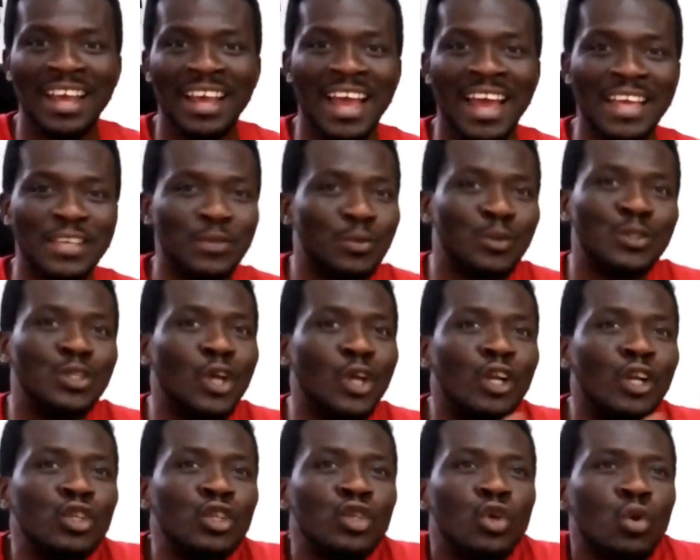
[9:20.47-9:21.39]
And you would
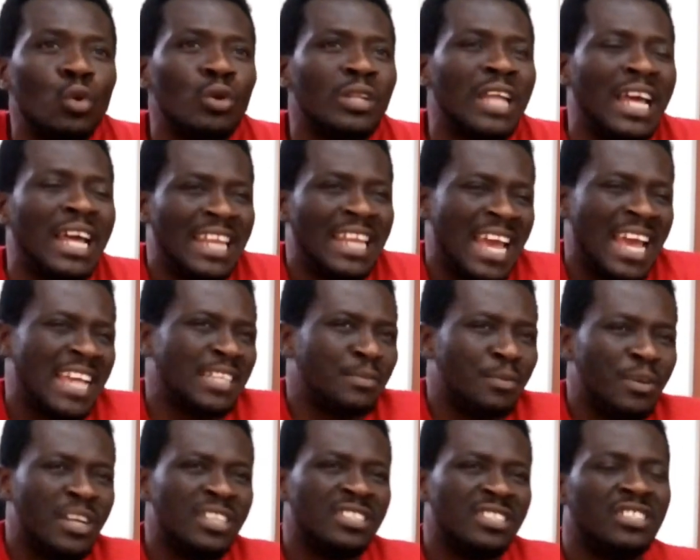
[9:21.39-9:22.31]
not know that they are
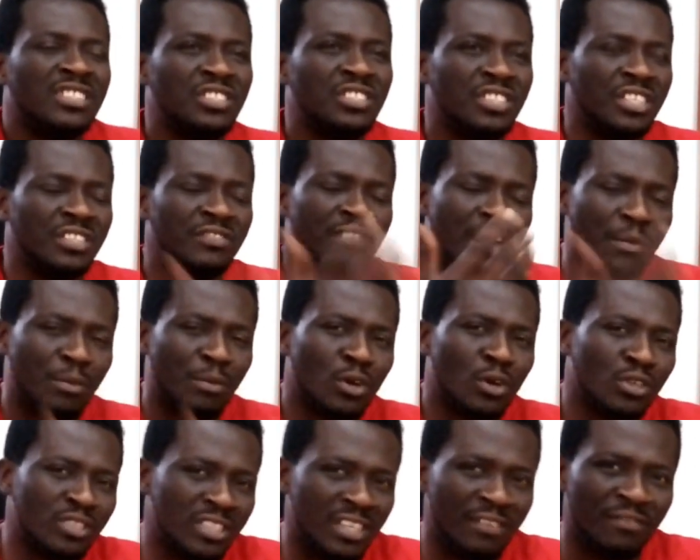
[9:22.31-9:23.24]
experiencing stage fright
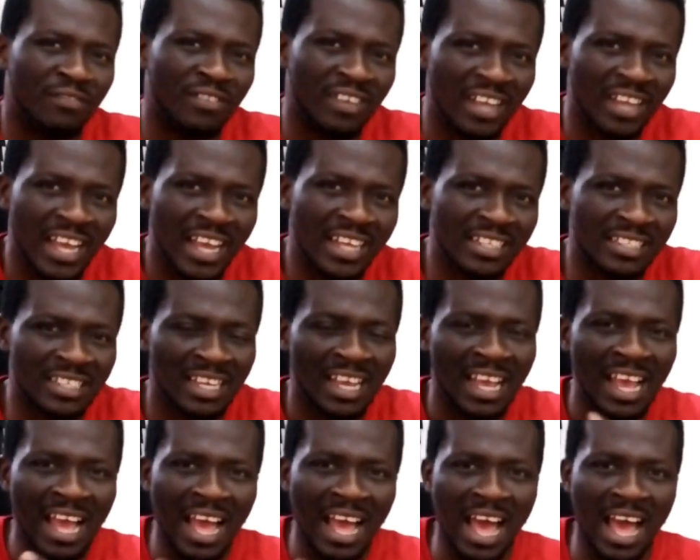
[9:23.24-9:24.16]
because they've learned
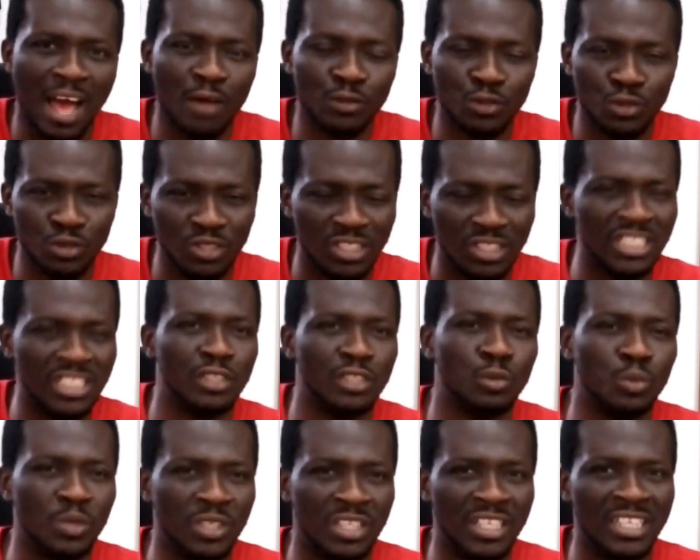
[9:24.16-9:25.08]
how to deal
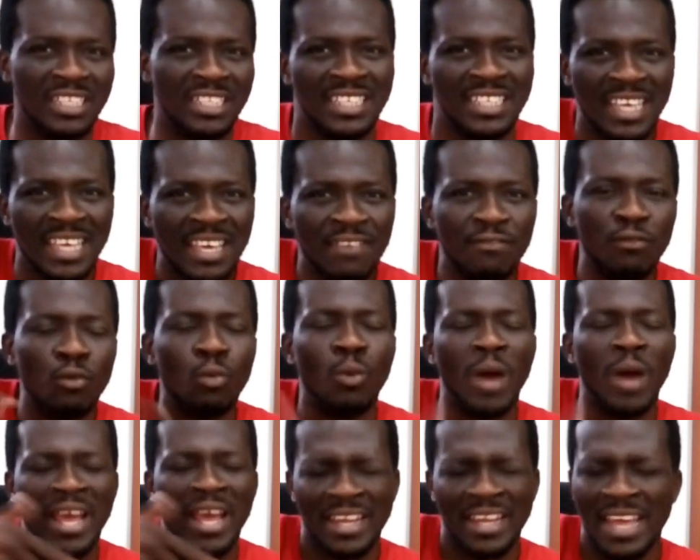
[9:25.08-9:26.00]
with it even
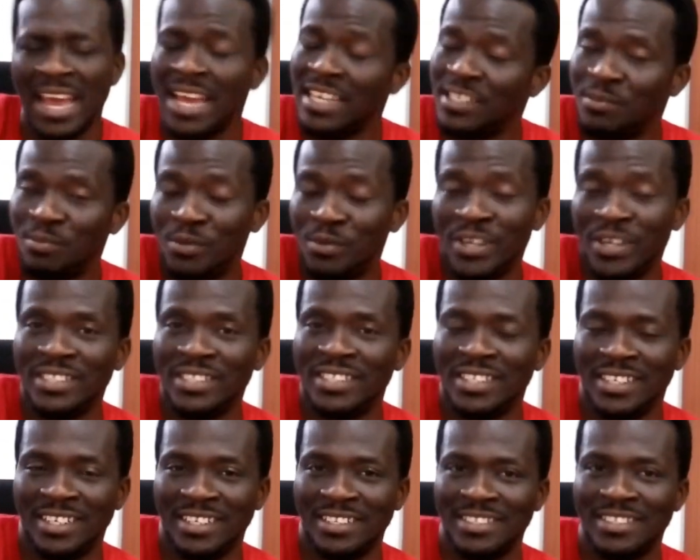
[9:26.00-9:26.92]
while they are
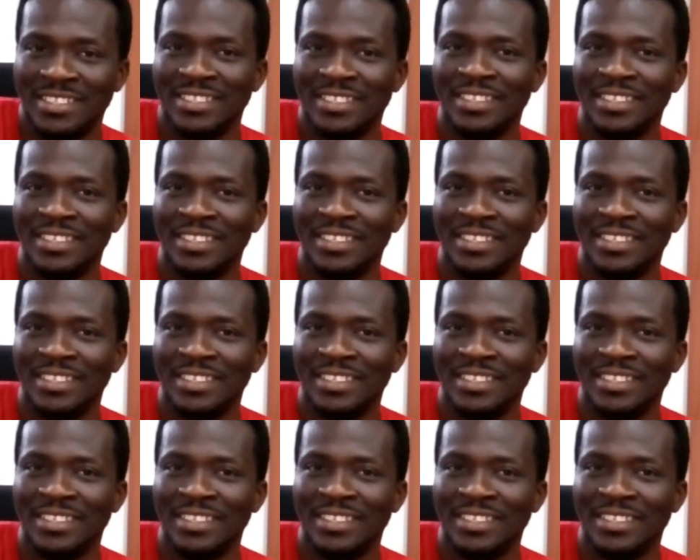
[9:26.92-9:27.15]
experiencing it.